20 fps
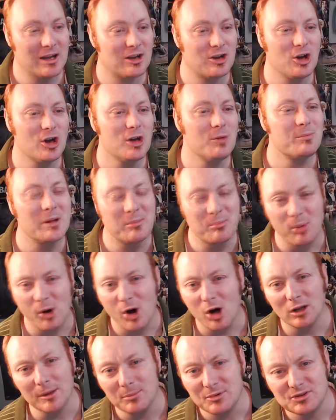could be
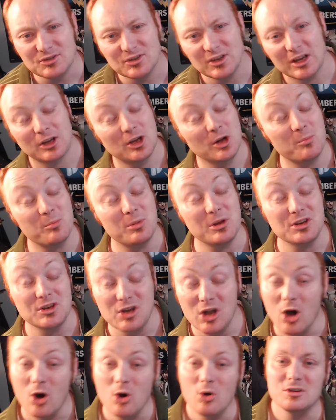polyps, it could be
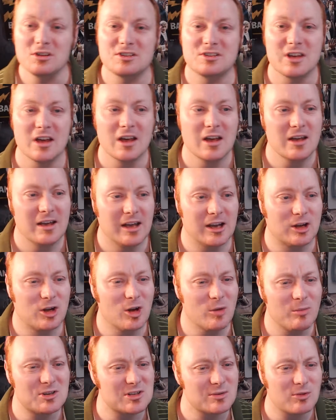nodes, it
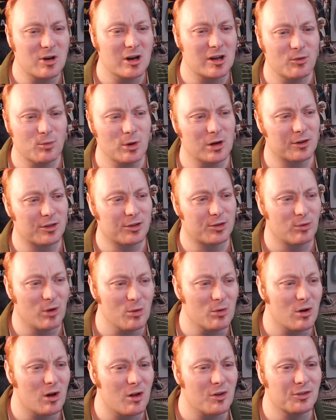could be some kind of weird
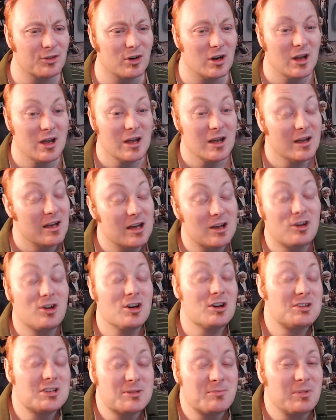throat ulcer, it
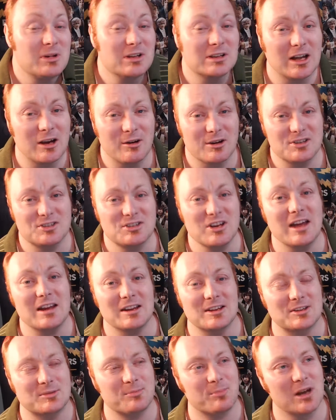could just be
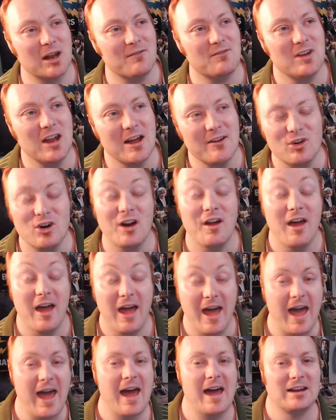laryngitis, but I've never
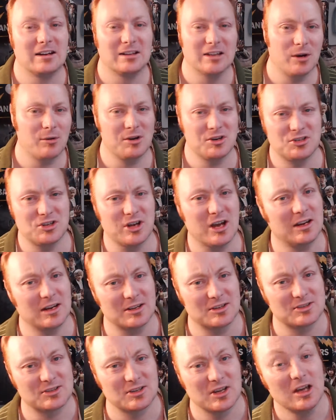had
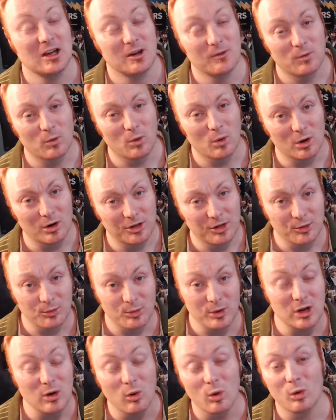laryngitis for
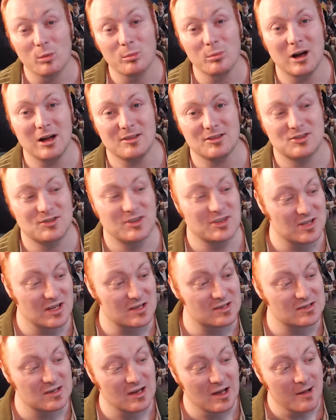3 whole months. This
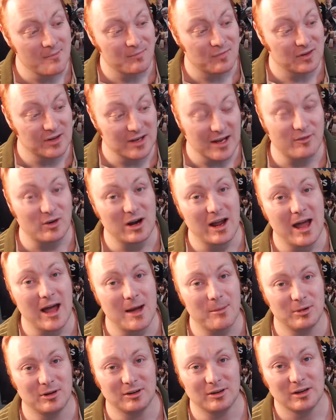has never
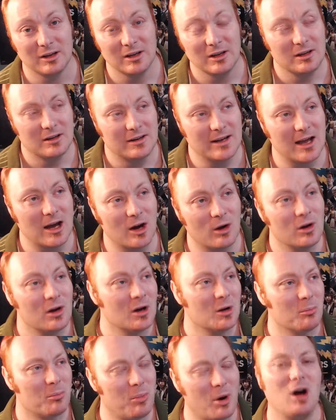happened. Now,
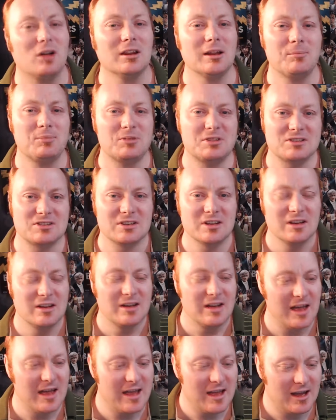polyps
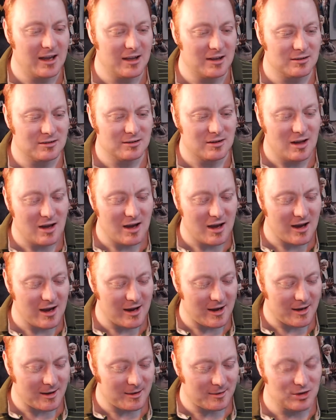and
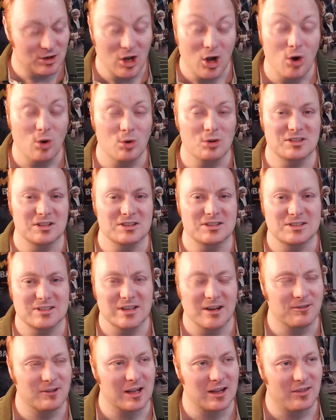nodes and
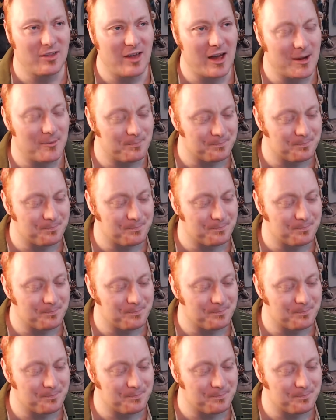stuff like that,